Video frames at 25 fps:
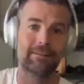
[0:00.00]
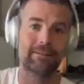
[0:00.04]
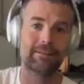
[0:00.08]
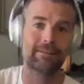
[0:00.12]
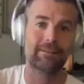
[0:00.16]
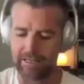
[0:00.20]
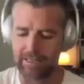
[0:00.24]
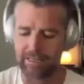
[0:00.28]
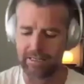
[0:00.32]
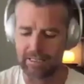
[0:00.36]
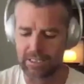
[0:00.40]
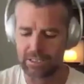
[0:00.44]

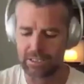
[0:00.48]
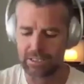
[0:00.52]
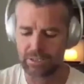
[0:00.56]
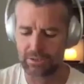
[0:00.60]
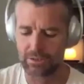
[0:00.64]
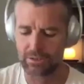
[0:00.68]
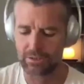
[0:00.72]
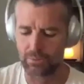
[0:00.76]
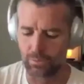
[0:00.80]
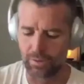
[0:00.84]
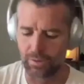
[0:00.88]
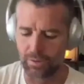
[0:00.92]
And
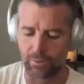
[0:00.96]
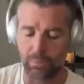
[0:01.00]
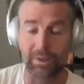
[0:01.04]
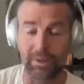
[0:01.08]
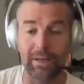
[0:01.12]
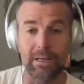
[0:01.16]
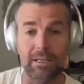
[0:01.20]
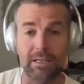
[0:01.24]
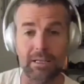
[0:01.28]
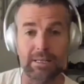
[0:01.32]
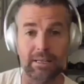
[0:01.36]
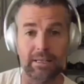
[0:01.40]
we're
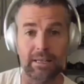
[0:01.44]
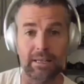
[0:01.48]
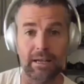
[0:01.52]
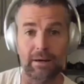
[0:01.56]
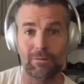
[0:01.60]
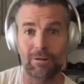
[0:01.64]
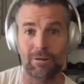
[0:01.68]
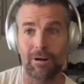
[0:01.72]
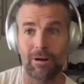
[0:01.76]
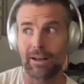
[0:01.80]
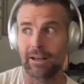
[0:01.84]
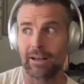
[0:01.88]
witnessing
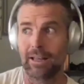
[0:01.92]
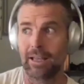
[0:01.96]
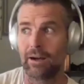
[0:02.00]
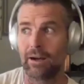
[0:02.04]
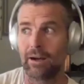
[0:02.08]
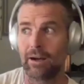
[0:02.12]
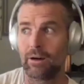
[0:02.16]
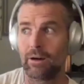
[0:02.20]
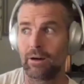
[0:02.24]
that right now.